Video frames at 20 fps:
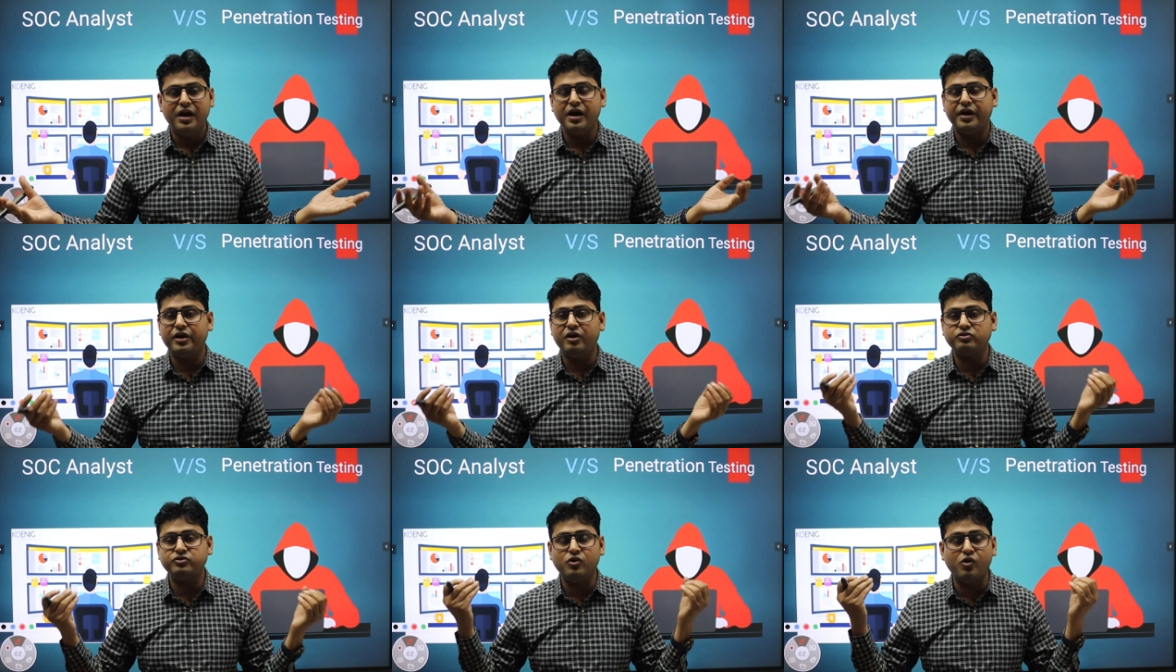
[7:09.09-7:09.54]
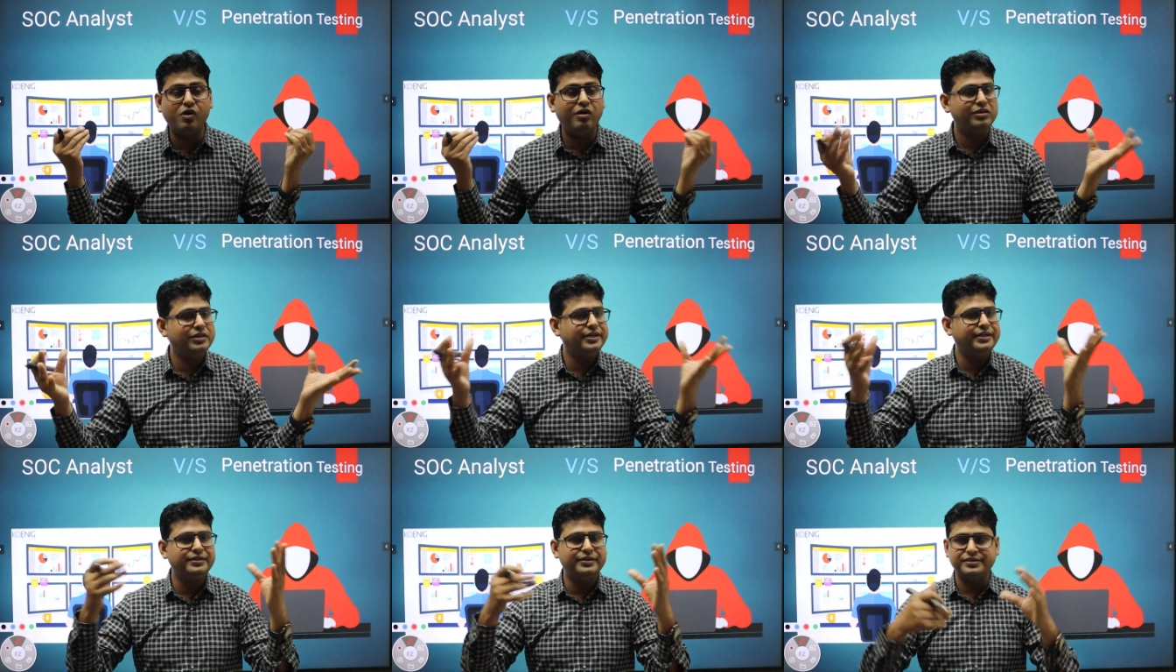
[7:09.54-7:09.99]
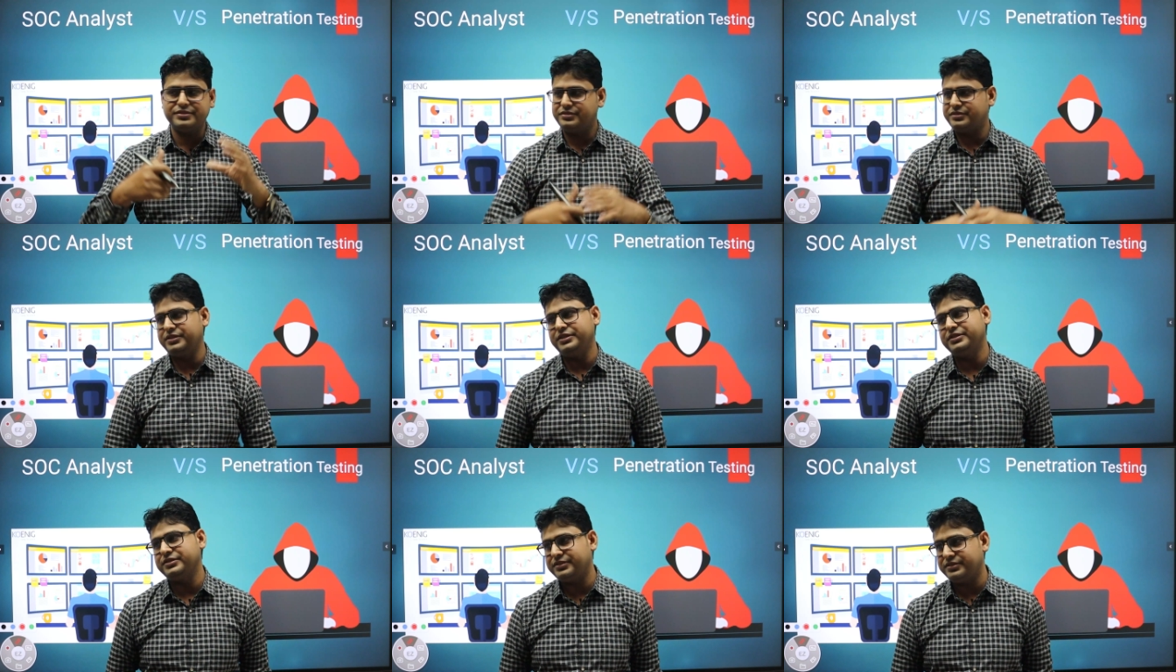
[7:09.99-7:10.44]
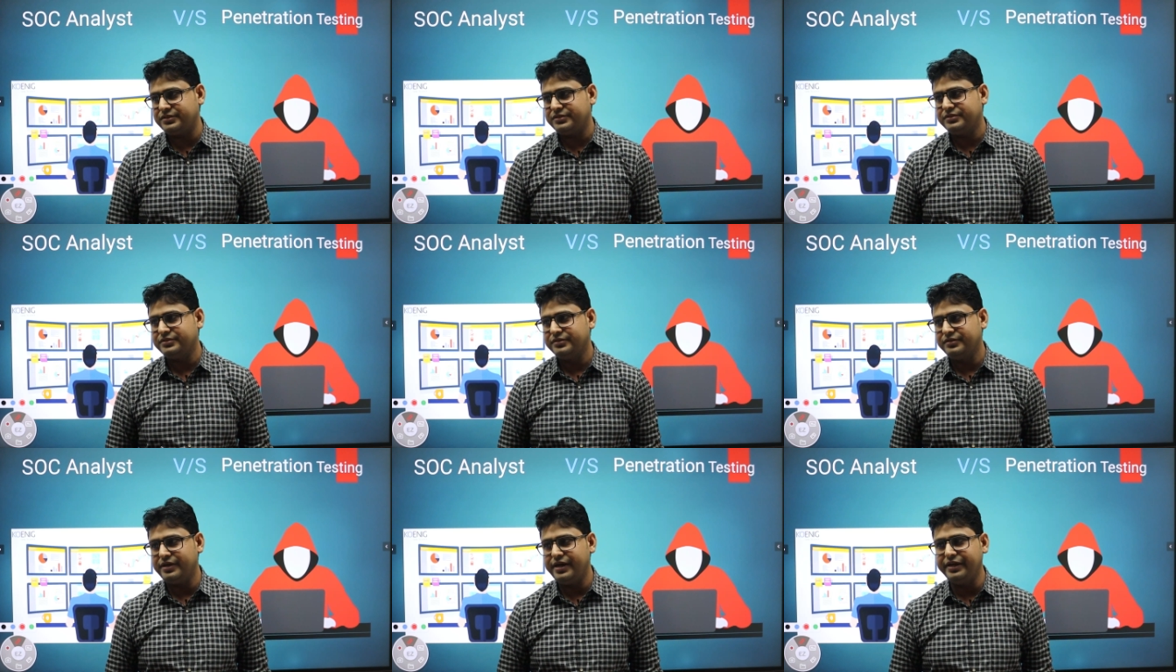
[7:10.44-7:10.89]
across all the industries,
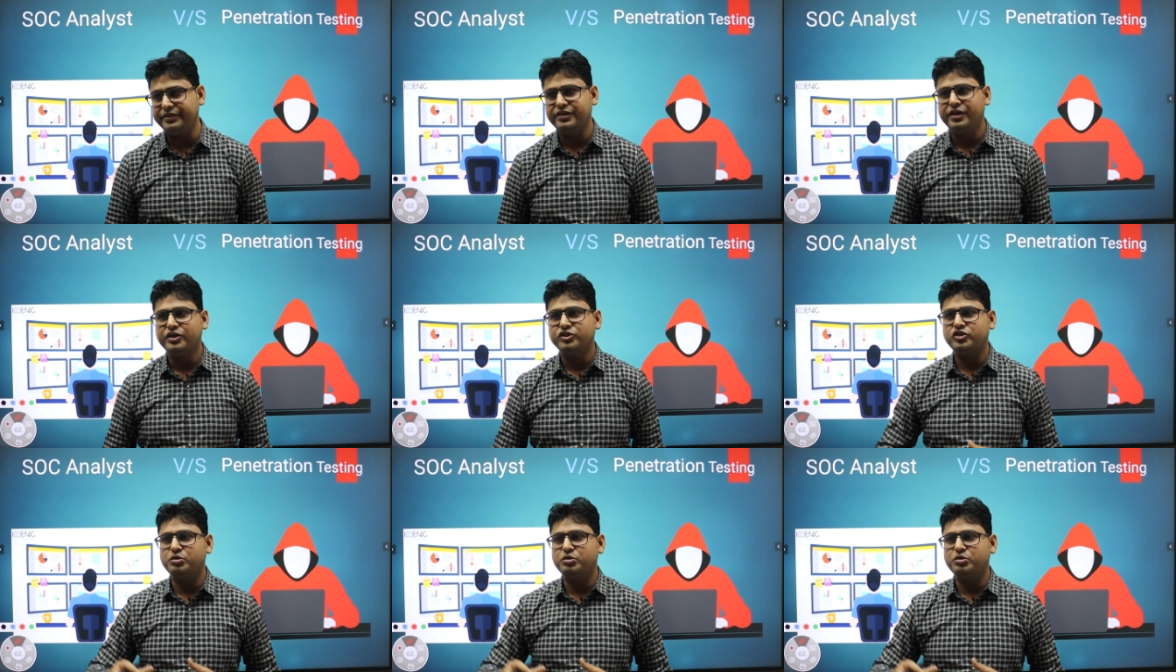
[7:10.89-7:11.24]
right?